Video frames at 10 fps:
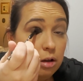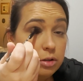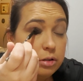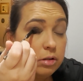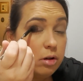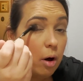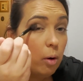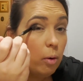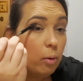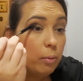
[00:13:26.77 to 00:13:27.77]

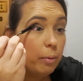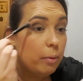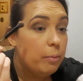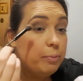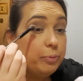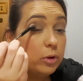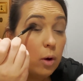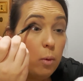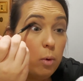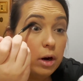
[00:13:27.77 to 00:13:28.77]
So,
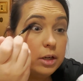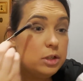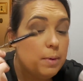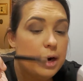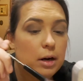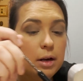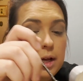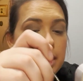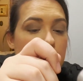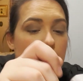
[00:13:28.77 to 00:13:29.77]
we're gonna do better.
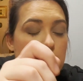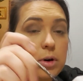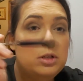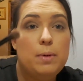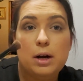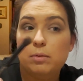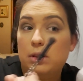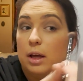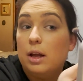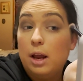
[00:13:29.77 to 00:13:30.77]
I want to do better with
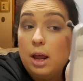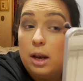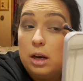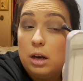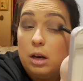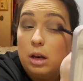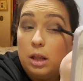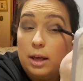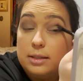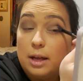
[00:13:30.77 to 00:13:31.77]
it. And
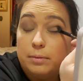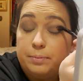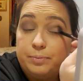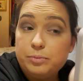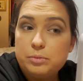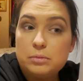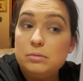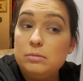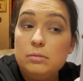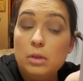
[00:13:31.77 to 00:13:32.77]
like I said,
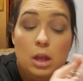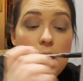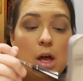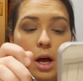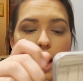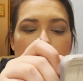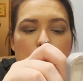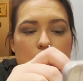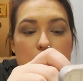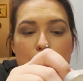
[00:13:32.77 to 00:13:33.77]
I also
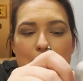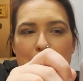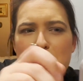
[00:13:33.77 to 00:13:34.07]
want to do better